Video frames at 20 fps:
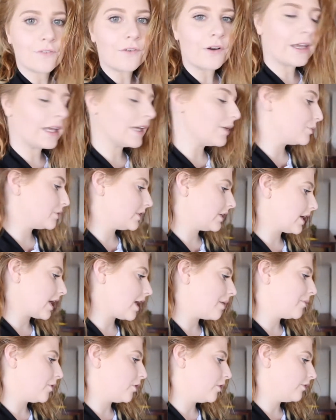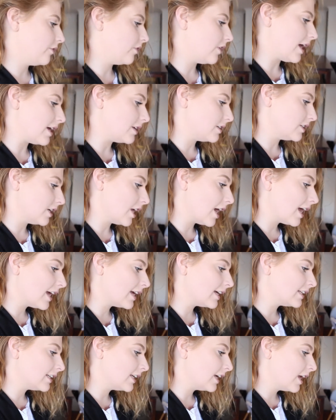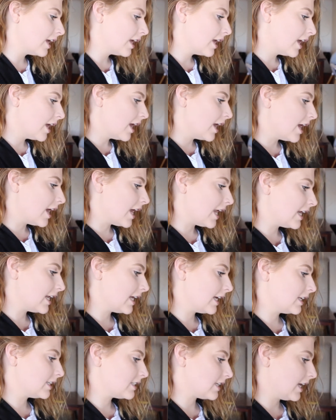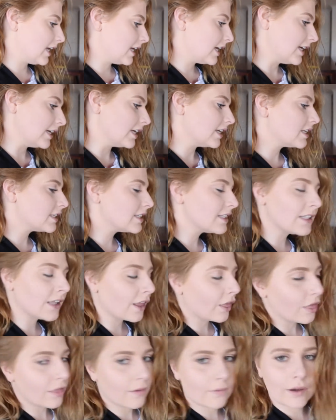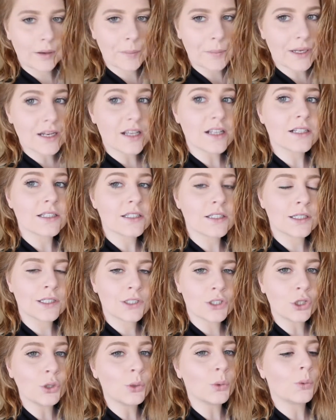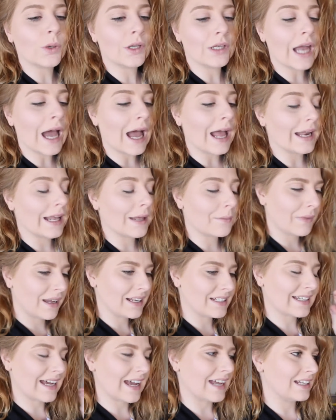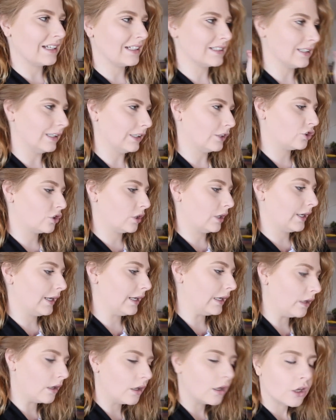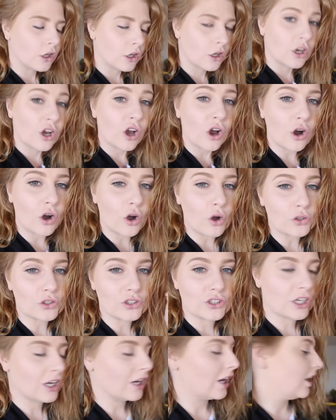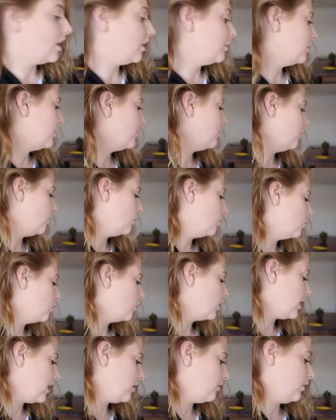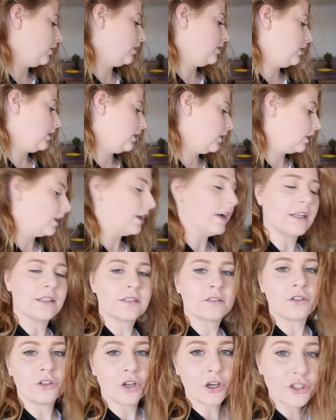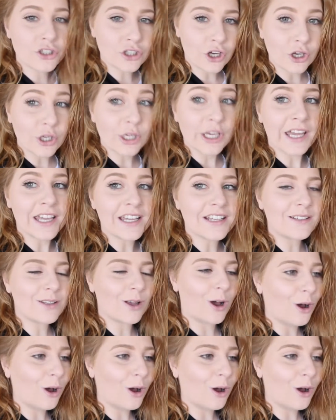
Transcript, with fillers: for him to come over at 9 and it is 3 minutes tonight and my dad is literally on time for everything guys no joke he's